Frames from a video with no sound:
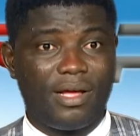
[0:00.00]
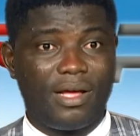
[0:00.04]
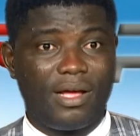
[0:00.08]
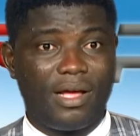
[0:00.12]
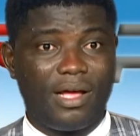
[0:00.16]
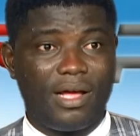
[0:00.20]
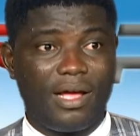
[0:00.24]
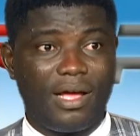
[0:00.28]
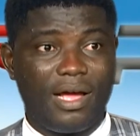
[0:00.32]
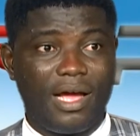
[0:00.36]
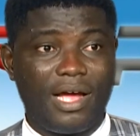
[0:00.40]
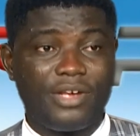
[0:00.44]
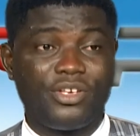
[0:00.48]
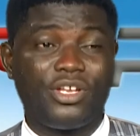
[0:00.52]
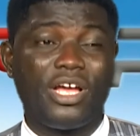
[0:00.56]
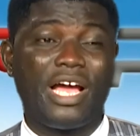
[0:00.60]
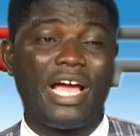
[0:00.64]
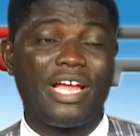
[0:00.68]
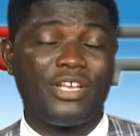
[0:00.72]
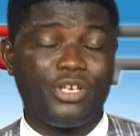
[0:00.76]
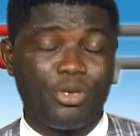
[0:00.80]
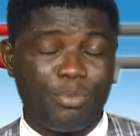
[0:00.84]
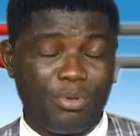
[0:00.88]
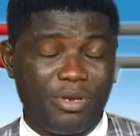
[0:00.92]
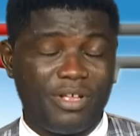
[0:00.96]

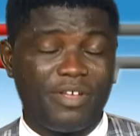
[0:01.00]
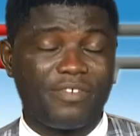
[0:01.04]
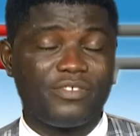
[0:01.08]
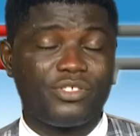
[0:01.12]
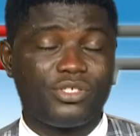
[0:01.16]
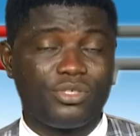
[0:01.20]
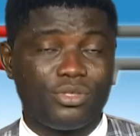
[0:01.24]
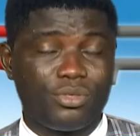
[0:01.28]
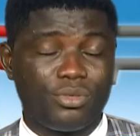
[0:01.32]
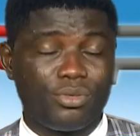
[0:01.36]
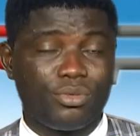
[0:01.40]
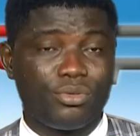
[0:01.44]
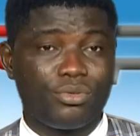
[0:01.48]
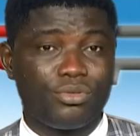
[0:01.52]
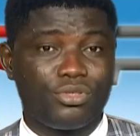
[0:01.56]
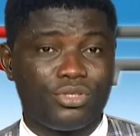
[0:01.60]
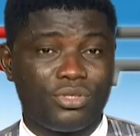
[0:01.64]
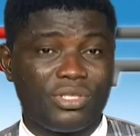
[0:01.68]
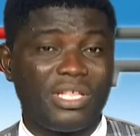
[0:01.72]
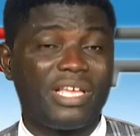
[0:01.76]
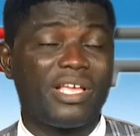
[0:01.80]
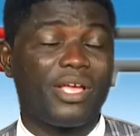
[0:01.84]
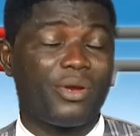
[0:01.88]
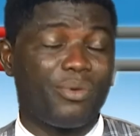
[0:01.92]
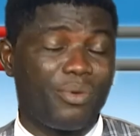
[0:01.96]
IAAF should
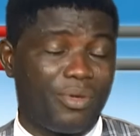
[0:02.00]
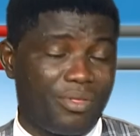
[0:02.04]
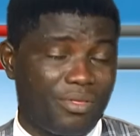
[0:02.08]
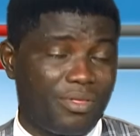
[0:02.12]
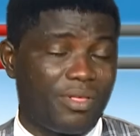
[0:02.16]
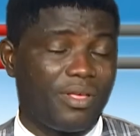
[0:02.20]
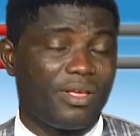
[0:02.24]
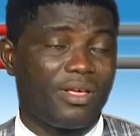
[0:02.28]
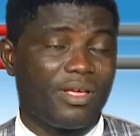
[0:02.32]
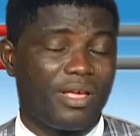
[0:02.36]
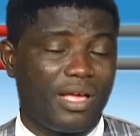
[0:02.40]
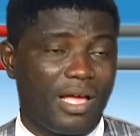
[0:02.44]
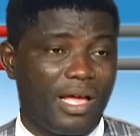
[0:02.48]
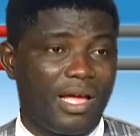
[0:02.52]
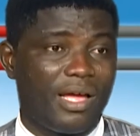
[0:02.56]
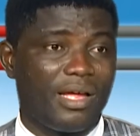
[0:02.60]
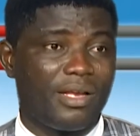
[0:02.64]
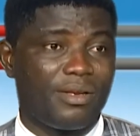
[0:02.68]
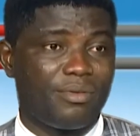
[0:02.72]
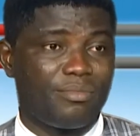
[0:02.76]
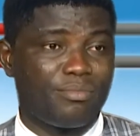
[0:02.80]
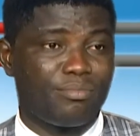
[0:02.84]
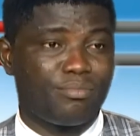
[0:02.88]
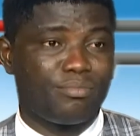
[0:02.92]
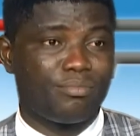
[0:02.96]
take a rethink
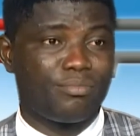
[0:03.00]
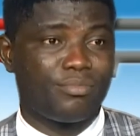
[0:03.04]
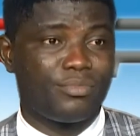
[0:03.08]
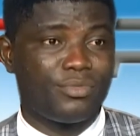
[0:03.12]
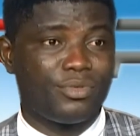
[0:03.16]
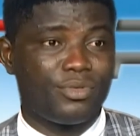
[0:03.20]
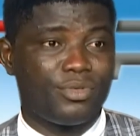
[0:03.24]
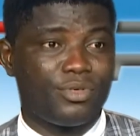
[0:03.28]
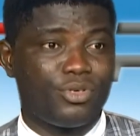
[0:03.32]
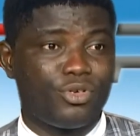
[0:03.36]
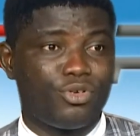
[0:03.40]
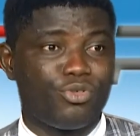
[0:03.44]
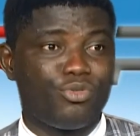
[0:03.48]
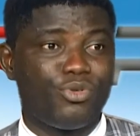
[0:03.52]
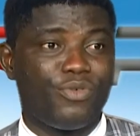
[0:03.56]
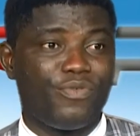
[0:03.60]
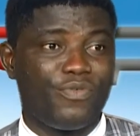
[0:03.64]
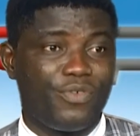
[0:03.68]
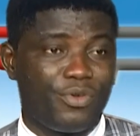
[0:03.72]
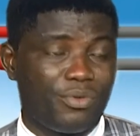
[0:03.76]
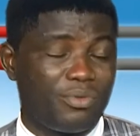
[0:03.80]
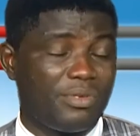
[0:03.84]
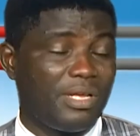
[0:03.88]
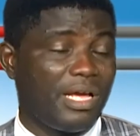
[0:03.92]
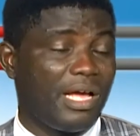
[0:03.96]
and
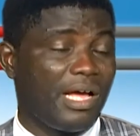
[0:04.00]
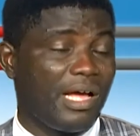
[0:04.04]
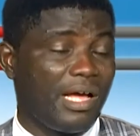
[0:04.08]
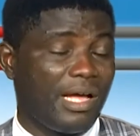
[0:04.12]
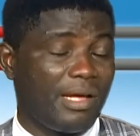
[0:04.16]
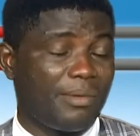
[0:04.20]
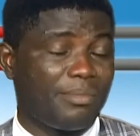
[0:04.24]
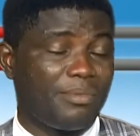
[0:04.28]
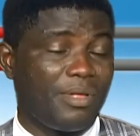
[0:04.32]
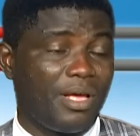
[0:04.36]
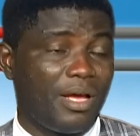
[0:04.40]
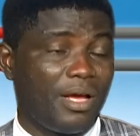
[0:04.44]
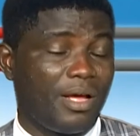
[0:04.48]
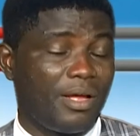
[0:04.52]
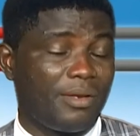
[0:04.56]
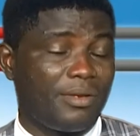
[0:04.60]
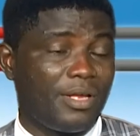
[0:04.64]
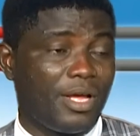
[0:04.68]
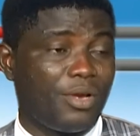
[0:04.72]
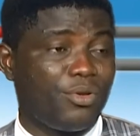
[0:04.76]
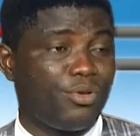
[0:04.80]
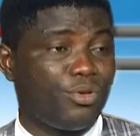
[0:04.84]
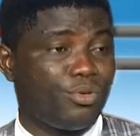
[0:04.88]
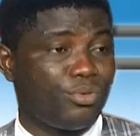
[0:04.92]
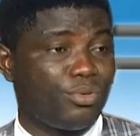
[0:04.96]
review their
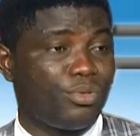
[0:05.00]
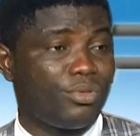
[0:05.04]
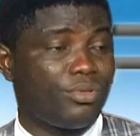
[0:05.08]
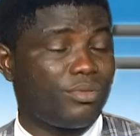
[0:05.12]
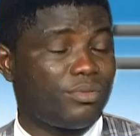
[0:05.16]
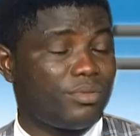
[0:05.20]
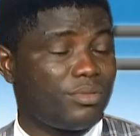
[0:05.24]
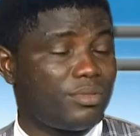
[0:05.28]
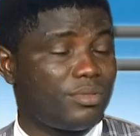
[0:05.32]
new